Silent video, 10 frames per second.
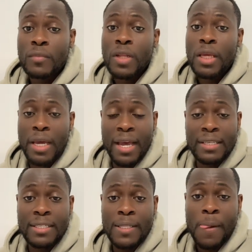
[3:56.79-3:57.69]

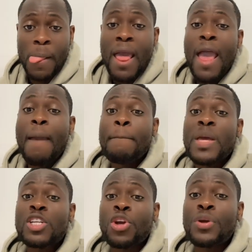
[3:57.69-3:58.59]
Yes. And
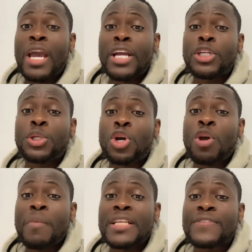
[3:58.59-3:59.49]
make sure you get your
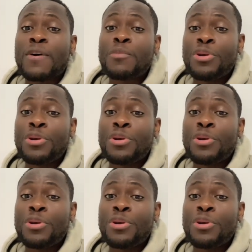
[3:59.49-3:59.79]
documents from your